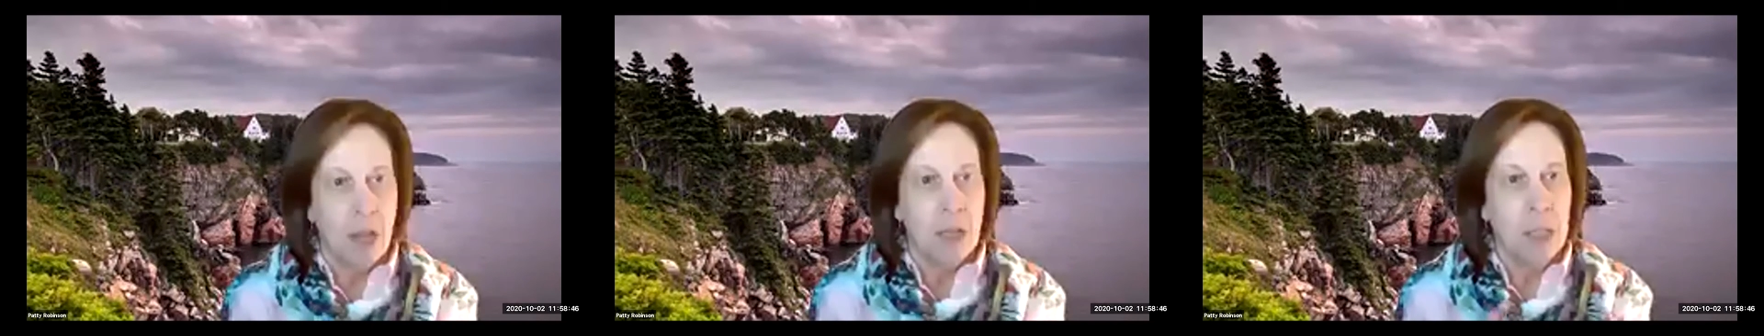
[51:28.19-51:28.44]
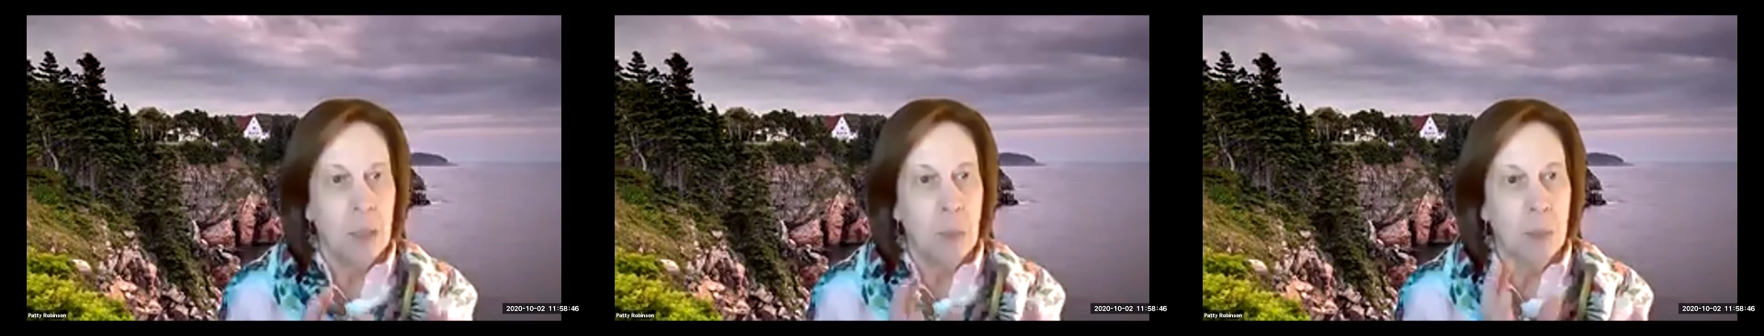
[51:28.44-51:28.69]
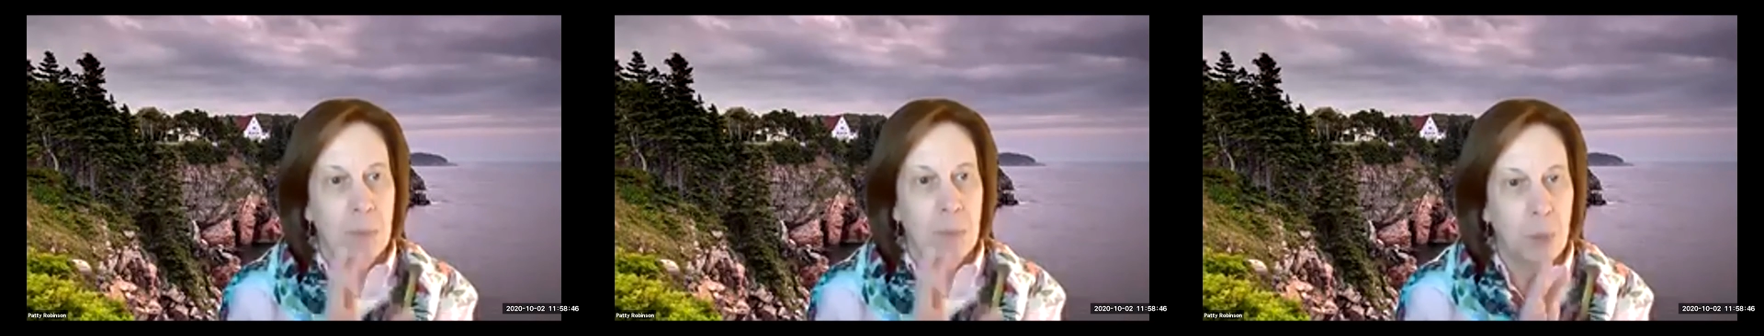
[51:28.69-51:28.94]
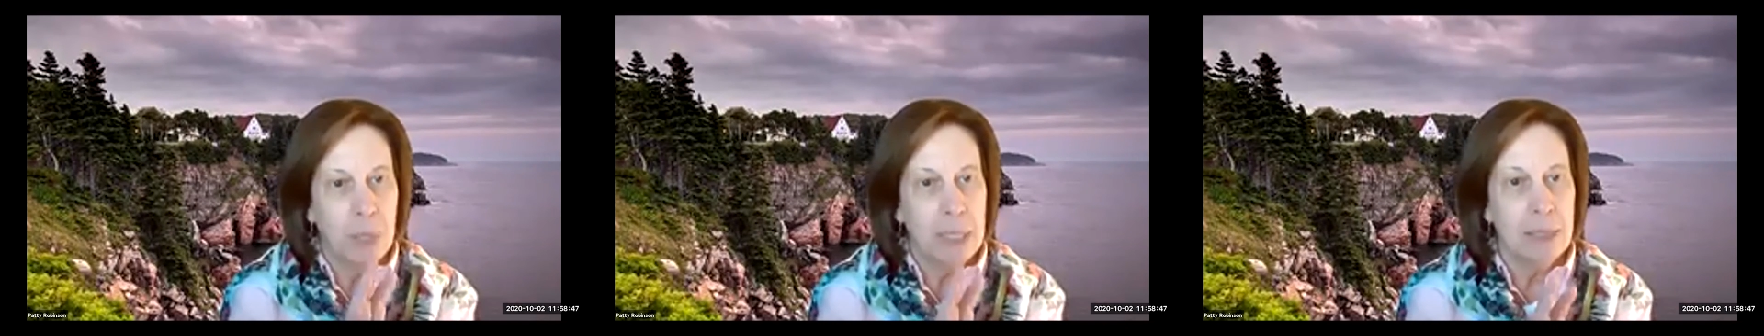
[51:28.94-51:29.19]
you were
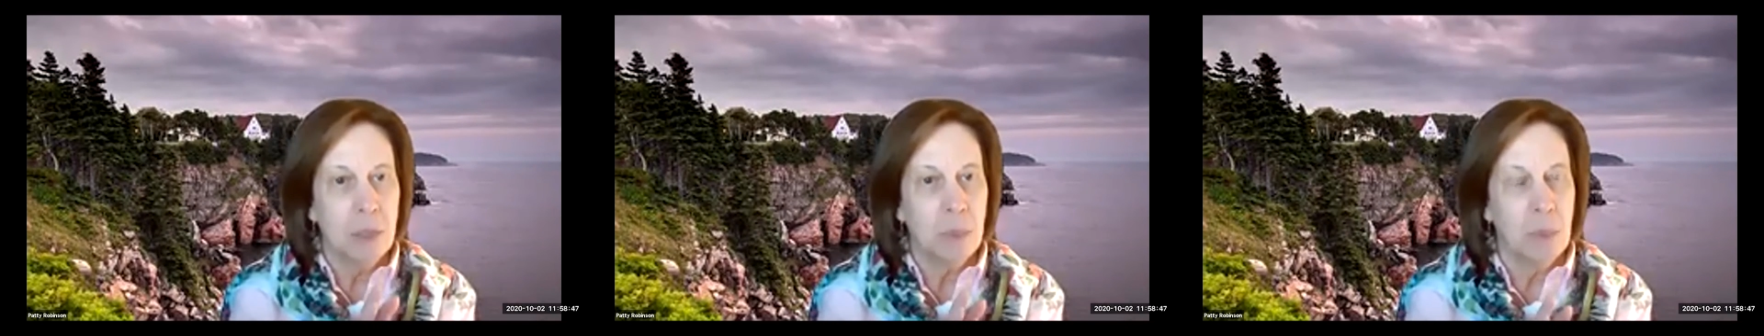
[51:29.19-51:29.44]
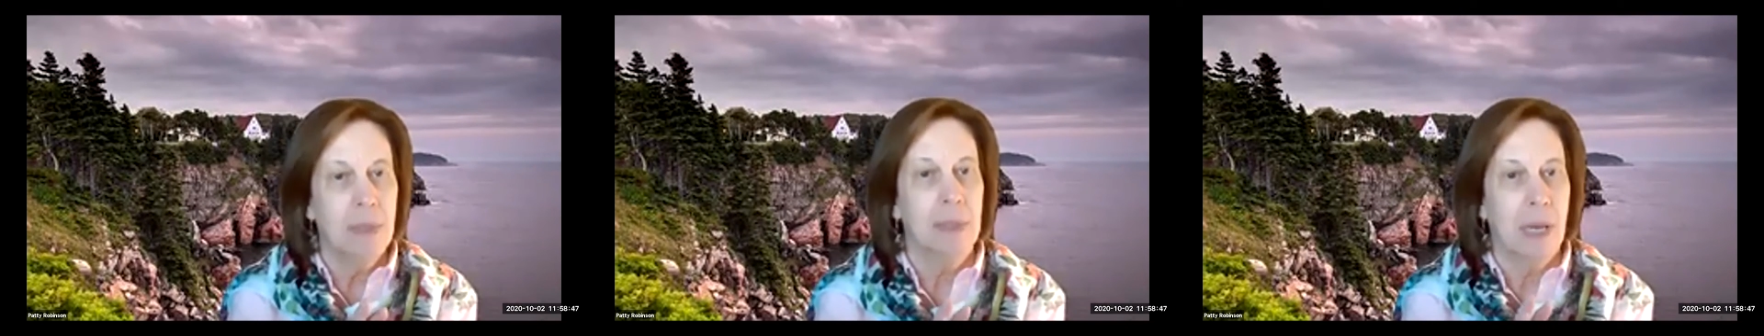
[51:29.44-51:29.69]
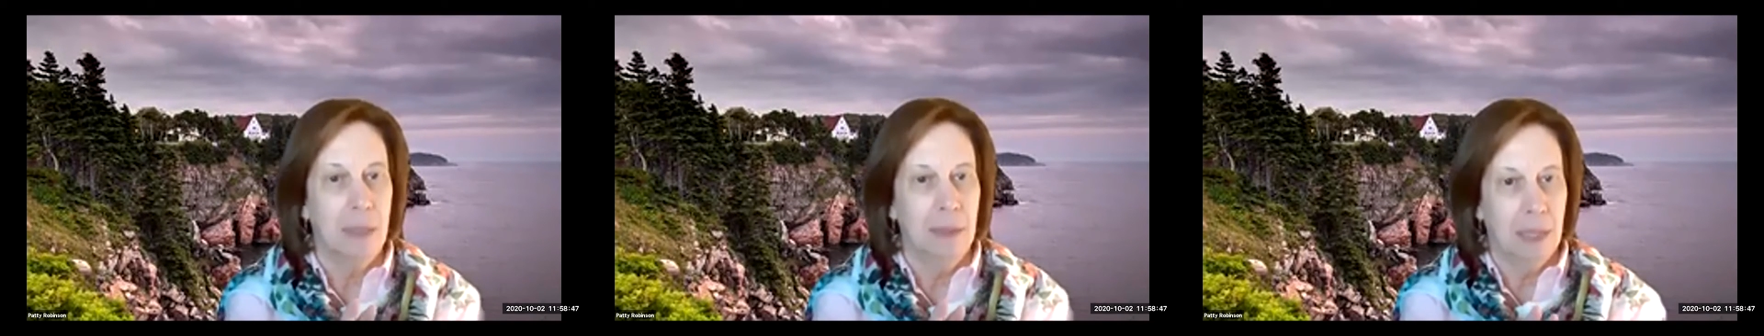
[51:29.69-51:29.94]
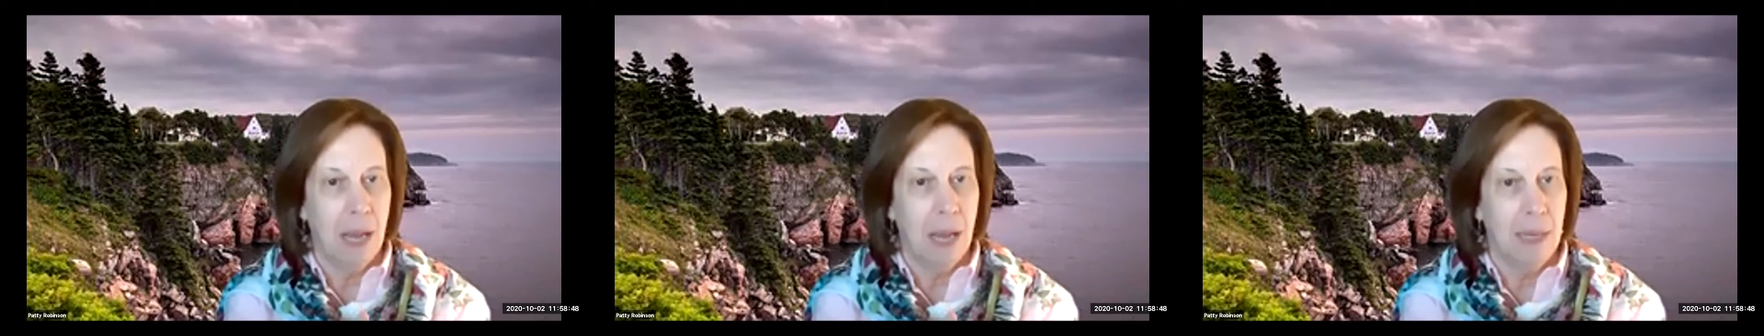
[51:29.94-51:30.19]
putting this within the
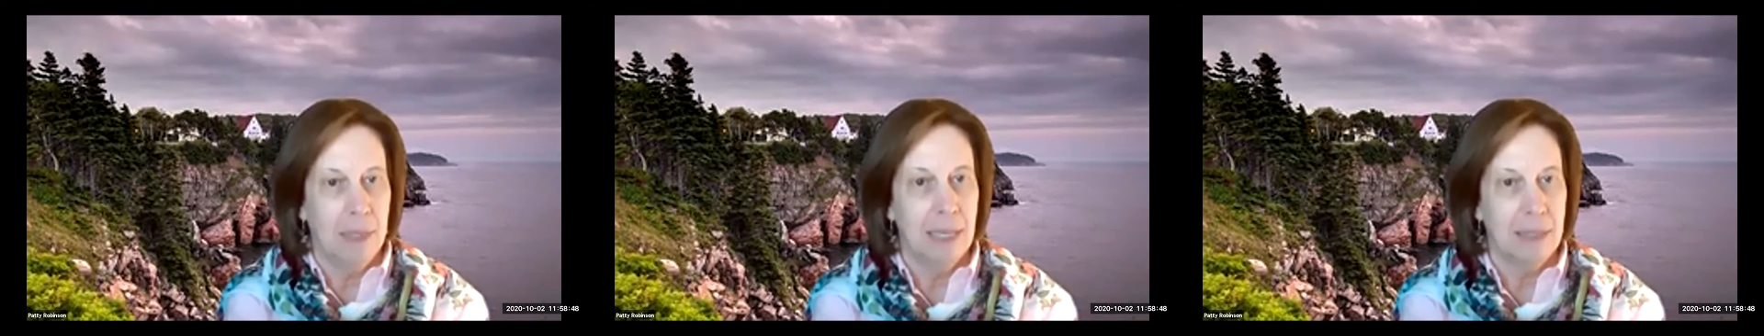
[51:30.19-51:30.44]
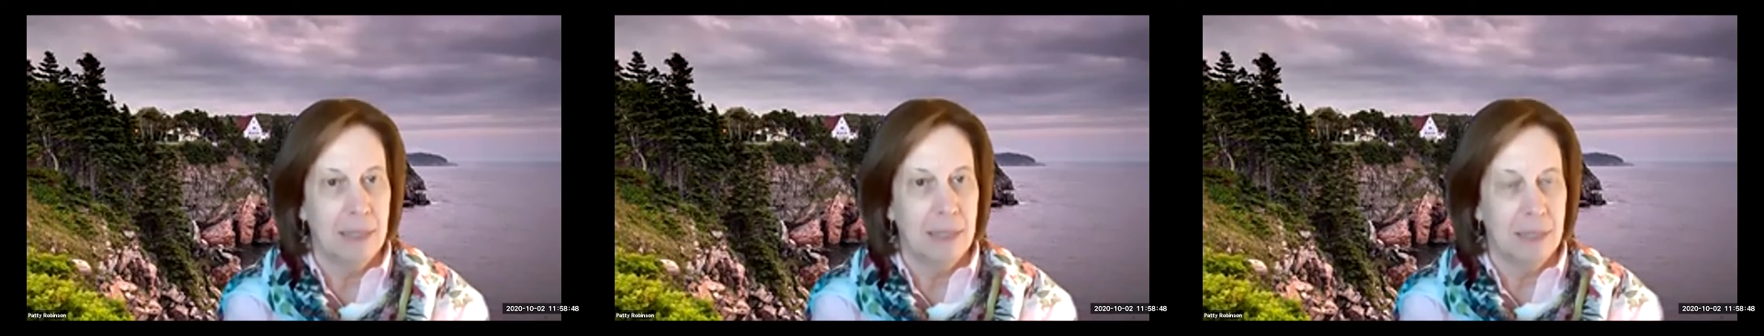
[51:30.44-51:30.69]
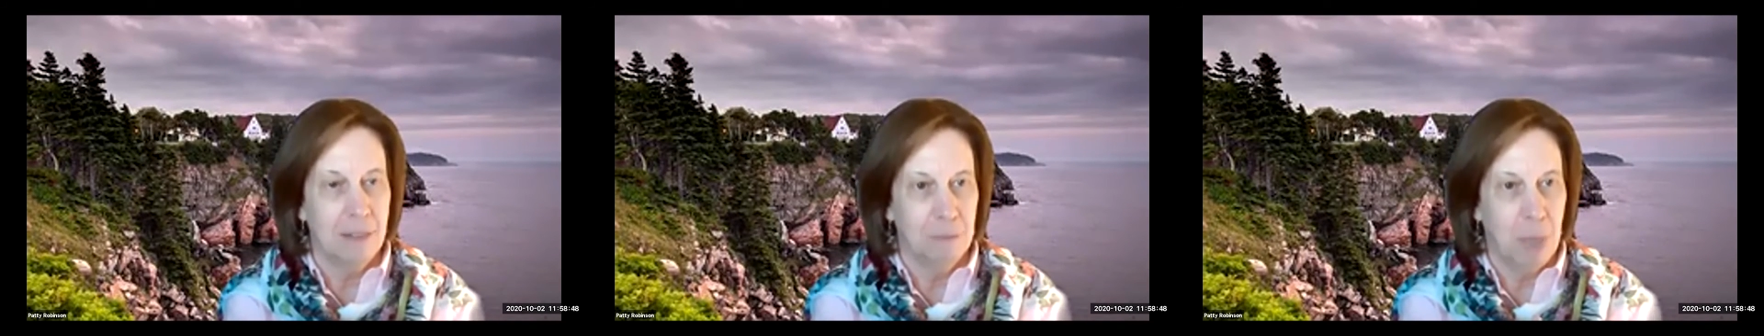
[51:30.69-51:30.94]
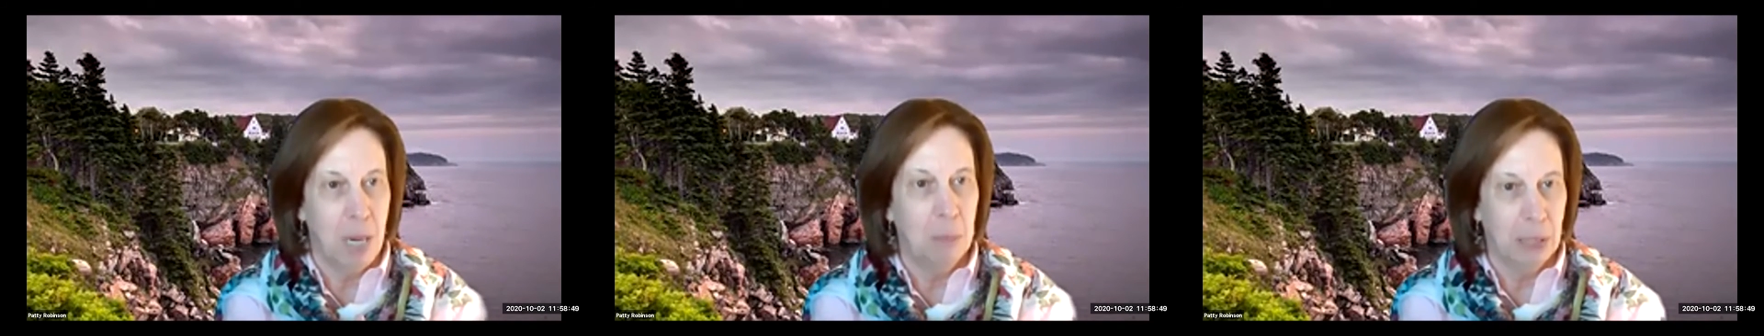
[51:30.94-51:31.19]
context of
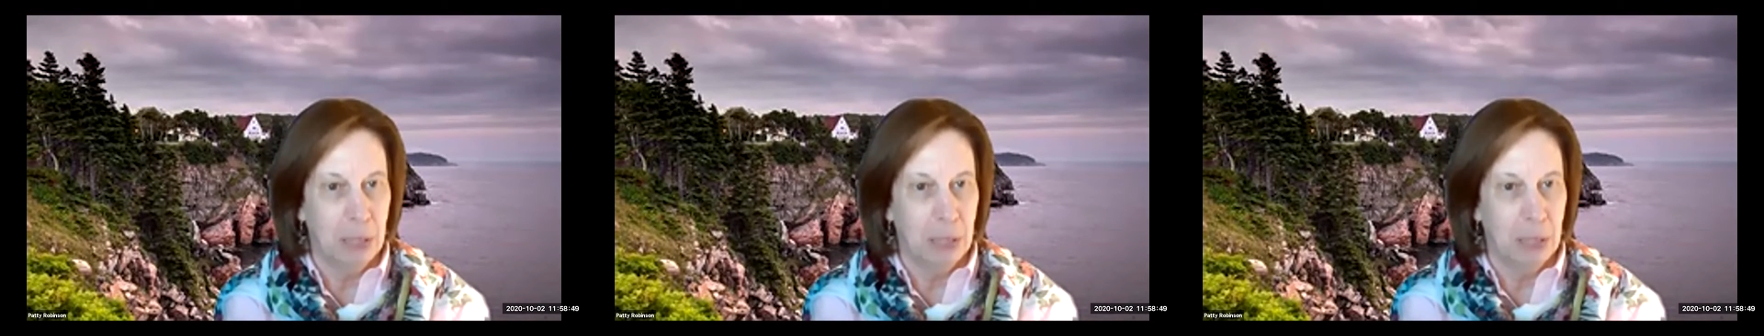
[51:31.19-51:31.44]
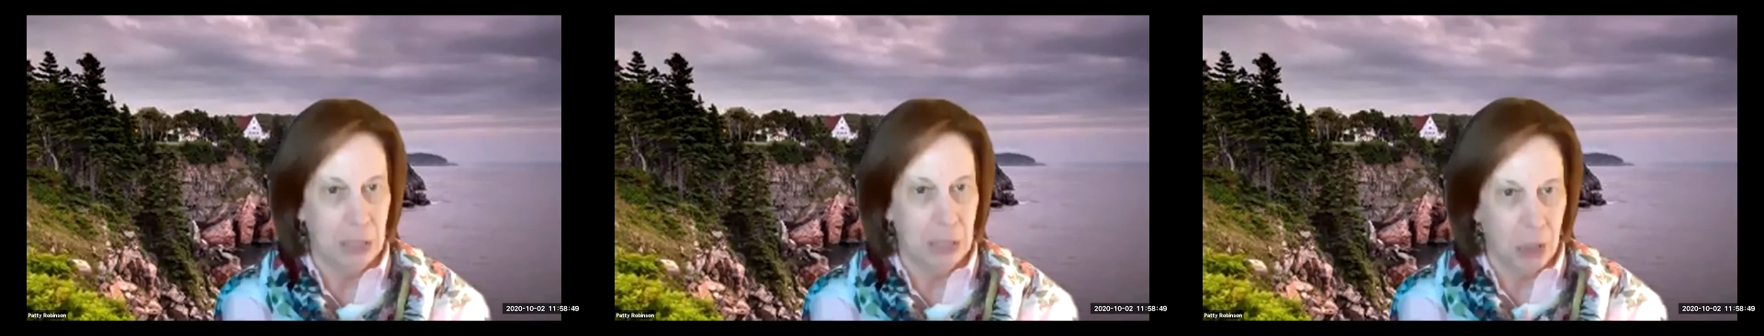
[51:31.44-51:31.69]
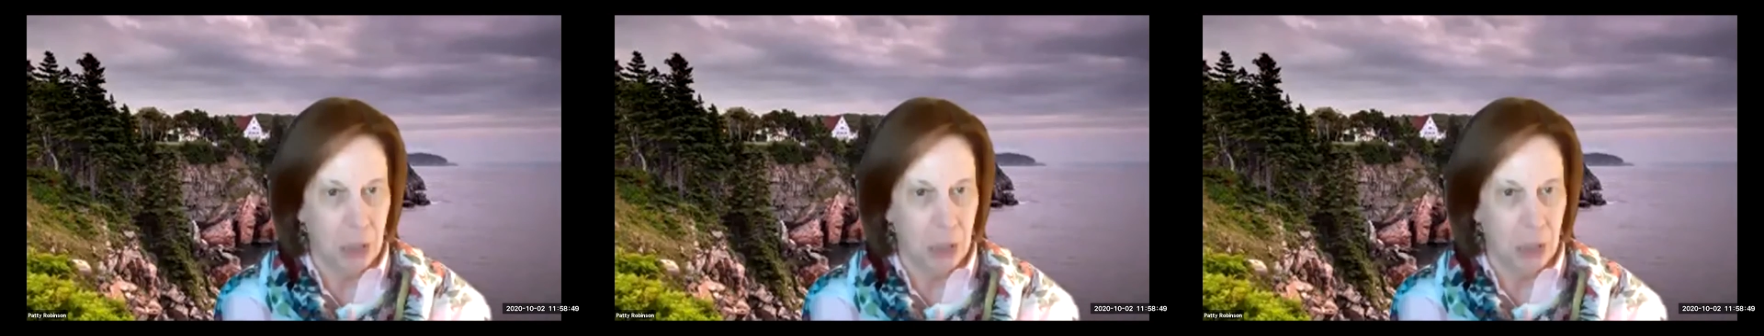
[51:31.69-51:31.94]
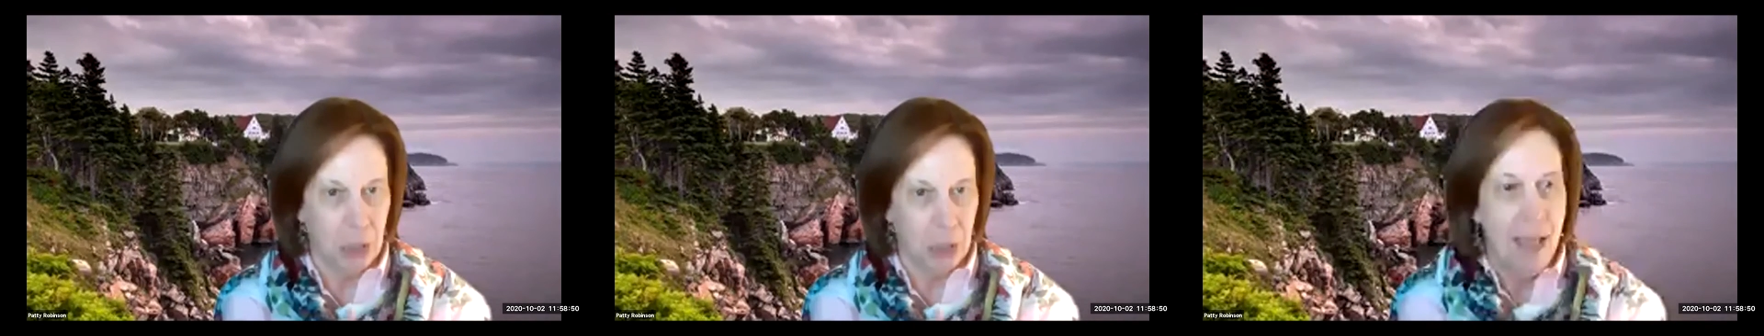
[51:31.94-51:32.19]
public good.
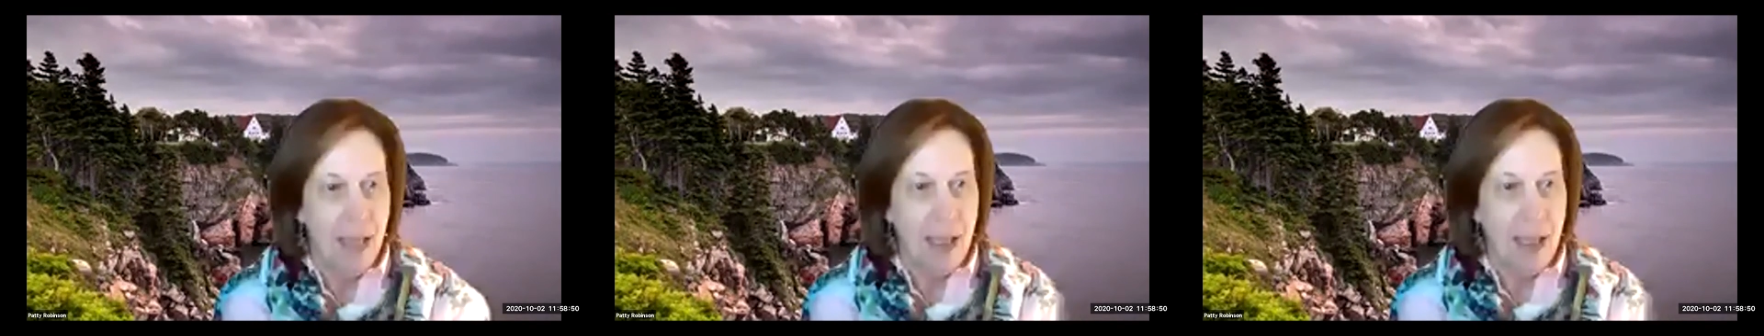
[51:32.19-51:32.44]
Mm-hmm.